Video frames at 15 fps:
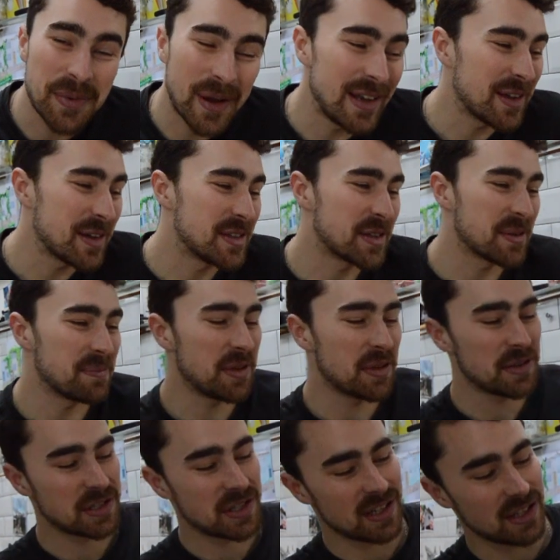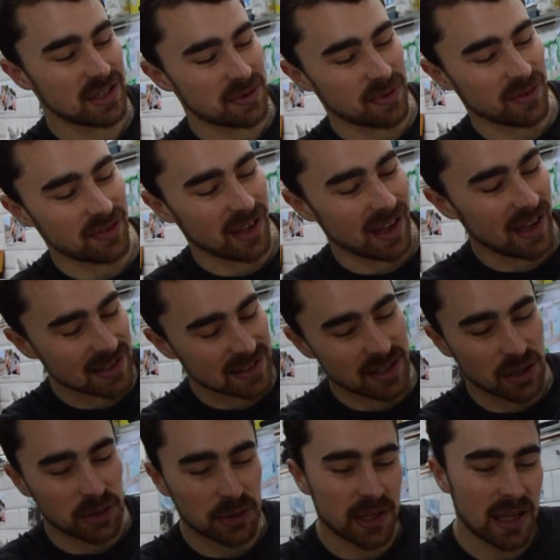Windows computers with the
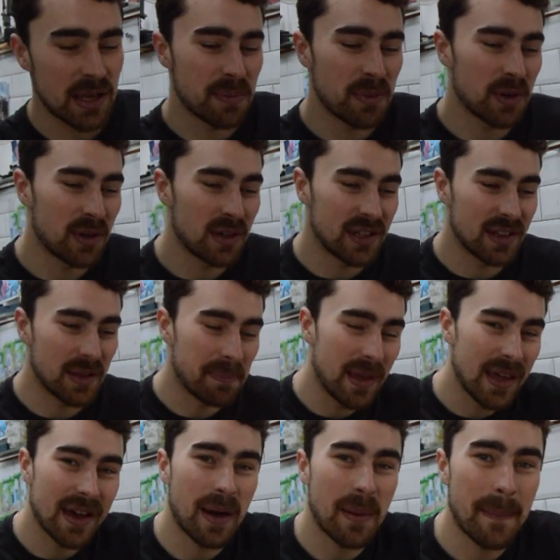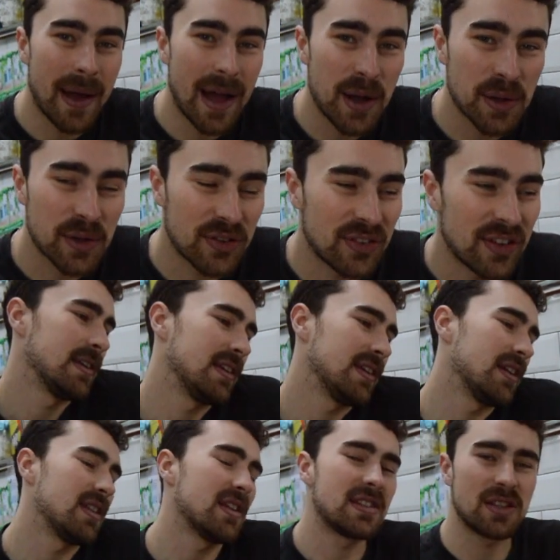external keyboard, the beat up mouse. You
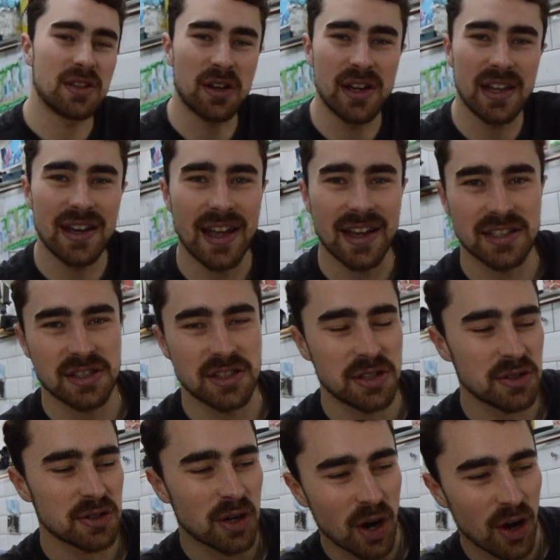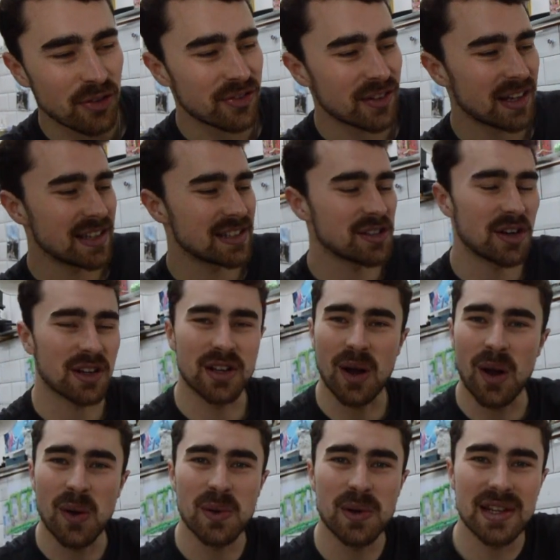know, there's a Donny next to you coughing, he's got a
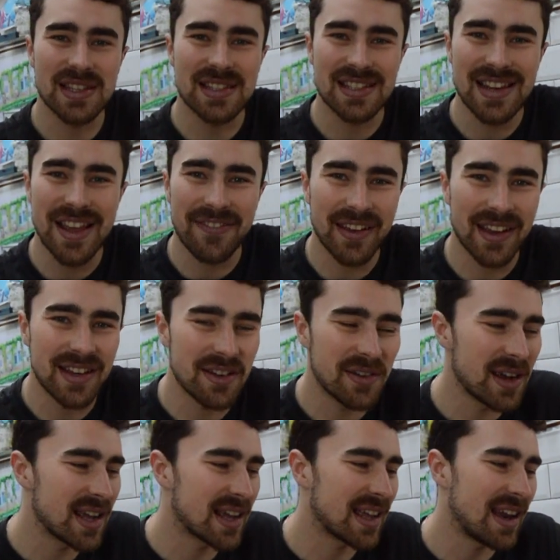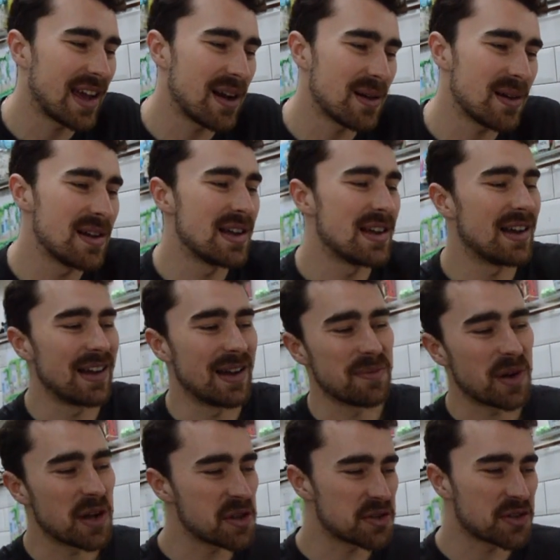cold, he's sniffing in your ear canal um,
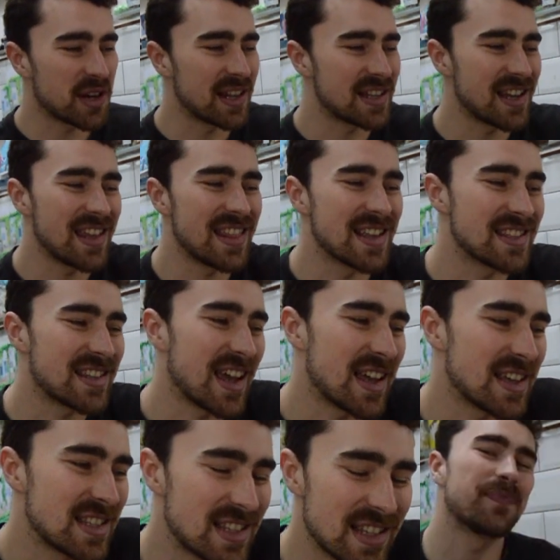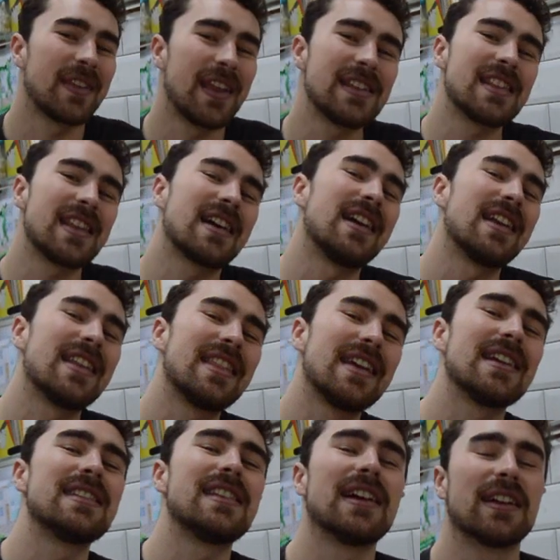while you're trying to take this test. These are the kind of
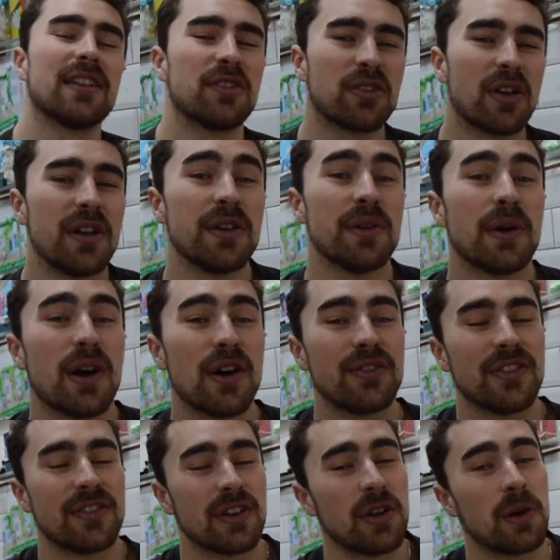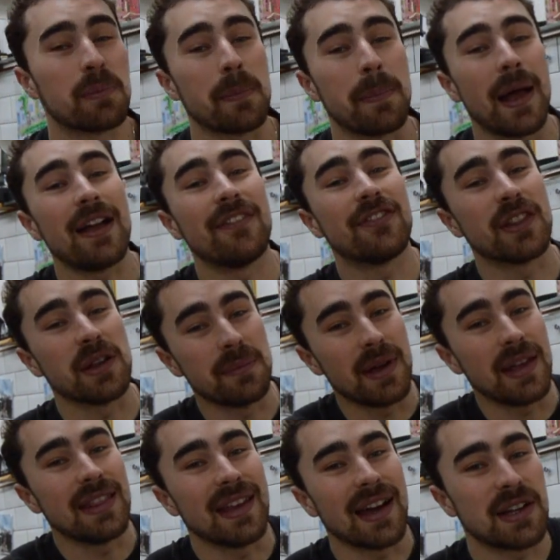things that can throw you off if you're not prepared for them
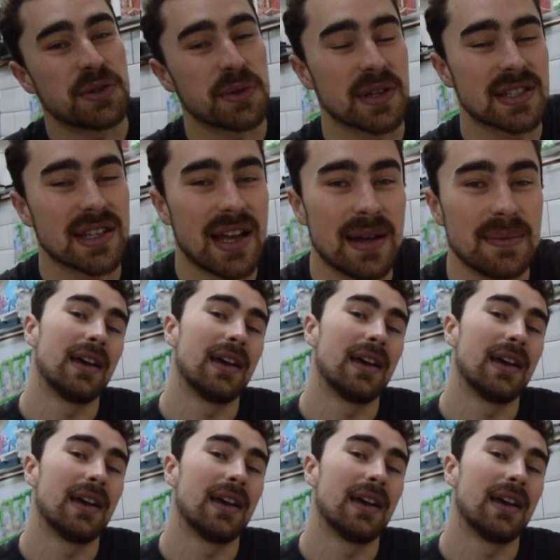in the actual exam.